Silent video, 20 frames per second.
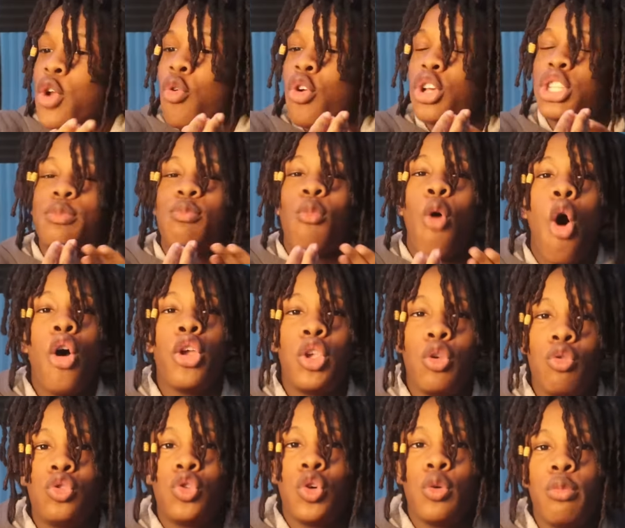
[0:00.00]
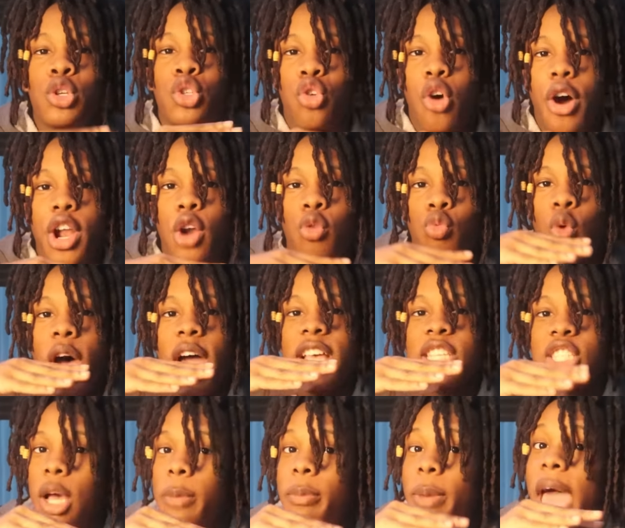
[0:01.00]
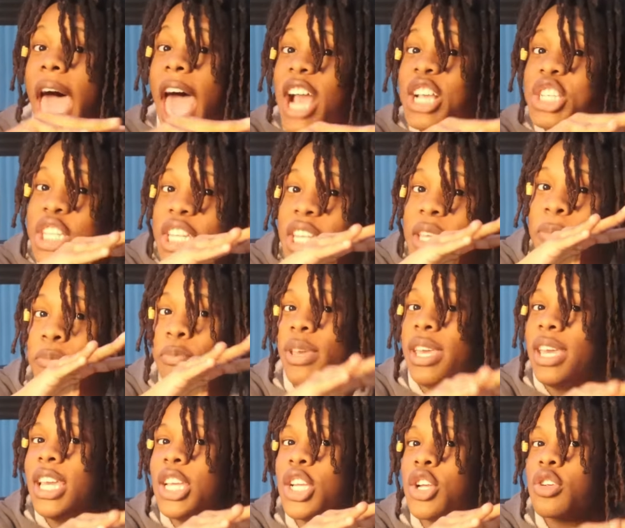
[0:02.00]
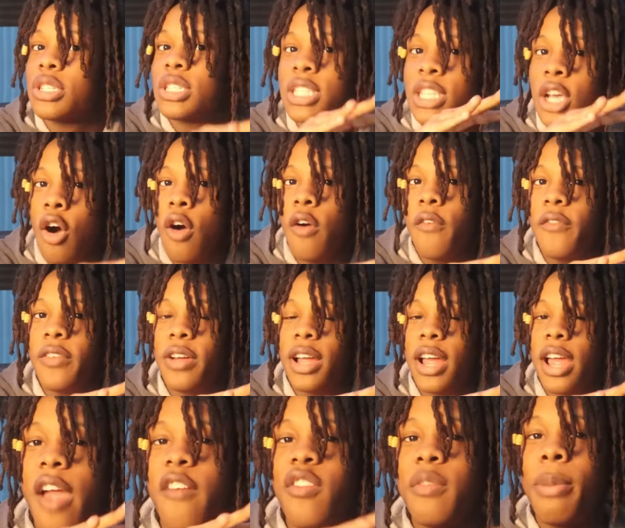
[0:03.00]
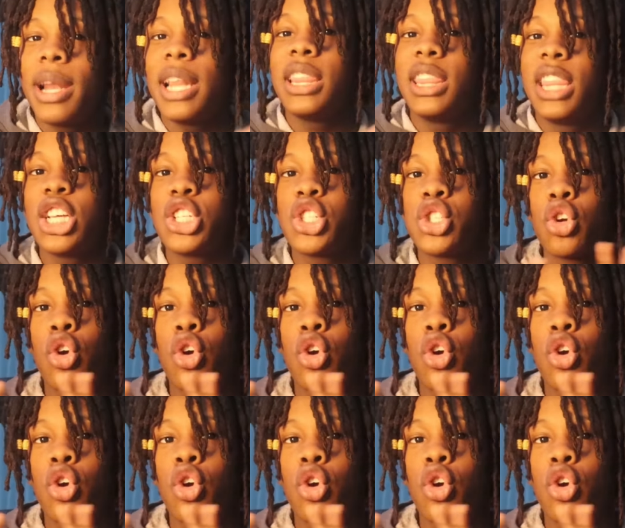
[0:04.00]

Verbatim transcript: you're a small YouTuber trying to rise up, actually being yourself, everybody thinks